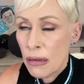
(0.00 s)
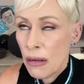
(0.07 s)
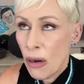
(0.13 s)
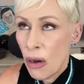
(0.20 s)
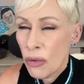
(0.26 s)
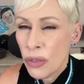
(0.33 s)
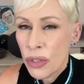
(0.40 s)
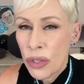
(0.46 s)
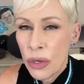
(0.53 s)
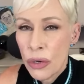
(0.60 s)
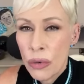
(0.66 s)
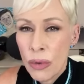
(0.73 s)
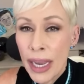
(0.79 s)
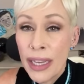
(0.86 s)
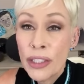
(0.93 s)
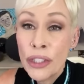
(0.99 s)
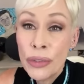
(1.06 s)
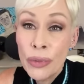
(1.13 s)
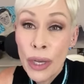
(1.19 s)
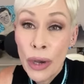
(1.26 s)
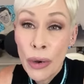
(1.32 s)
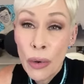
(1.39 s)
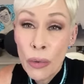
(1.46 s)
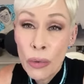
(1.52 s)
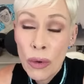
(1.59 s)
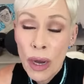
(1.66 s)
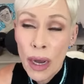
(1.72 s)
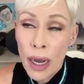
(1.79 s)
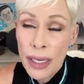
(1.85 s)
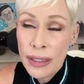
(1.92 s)
also, as you know,
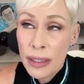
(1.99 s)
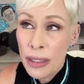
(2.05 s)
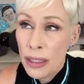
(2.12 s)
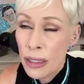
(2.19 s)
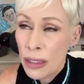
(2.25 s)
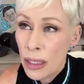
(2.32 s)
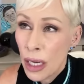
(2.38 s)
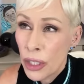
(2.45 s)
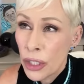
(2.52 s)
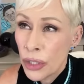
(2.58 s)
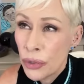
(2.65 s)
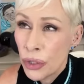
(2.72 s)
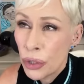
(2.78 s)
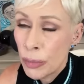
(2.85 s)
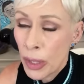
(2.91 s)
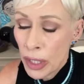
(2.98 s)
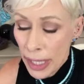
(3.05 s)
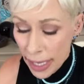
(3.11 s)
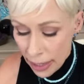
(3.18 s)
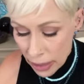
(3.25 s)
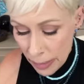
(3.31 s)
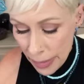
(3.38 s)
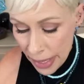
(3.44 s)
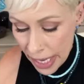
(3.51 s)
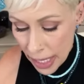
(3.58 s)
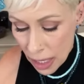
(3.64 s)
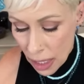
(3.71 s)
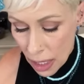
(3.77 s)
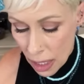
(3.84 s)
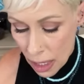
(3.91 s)
I did a YouTube on how to
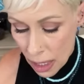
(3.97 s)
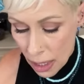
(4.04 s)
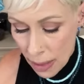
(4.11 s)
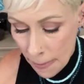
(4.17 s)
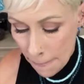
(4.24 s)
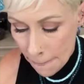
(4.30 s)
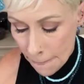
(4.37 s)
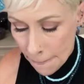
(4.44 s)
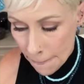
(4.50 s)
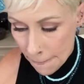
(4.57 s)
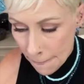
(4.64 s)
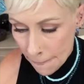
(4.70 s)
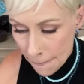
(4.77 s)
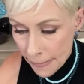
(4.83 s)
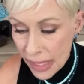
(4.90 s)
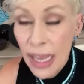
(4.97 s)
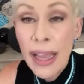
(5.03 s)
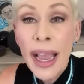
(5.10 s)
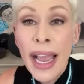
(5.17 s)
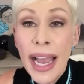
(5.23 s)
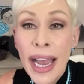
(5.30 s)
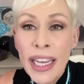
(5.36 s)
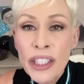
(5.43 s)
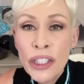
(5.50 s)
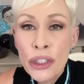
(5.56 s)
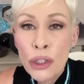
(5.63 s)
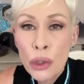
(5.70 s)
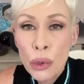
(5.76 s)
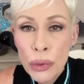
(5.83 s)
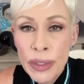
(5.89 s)
make ash
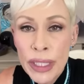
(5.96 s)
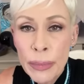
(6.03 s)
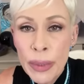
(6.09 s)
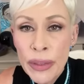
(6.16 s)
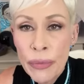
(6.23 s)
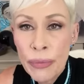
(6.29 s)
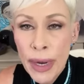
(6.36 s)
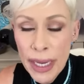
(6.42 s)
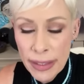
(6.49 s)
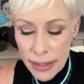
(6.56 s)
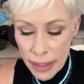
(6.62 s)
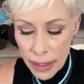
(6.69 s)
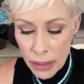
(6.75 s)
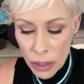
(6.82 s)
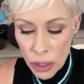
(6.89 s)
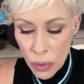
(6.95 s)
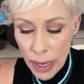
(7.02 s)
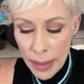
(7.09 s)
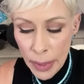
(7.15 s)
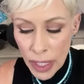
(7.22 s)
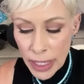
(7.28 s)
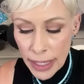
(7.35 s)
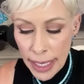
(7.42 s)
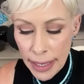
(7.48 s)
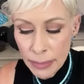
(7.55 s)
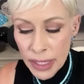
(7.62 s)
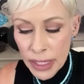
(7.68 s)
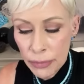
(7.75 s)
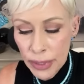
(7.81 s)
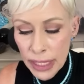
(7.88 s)
jewelry with resin. So I bought an
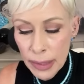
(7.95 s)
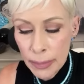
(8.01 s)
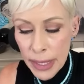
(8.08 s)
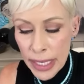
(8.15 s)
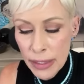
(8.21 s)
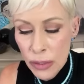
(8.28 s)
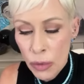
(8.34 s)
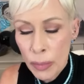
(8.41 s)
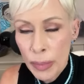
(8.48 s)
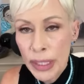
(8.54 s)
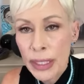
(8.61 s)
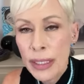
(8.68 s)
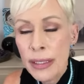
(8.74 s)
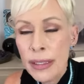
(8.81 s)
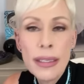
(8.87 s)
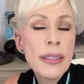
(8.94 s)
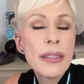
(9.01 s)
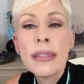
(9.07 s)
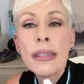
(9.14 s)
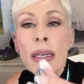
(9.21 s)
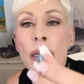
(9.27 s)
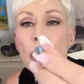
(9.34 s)
empty ring bezel, but this is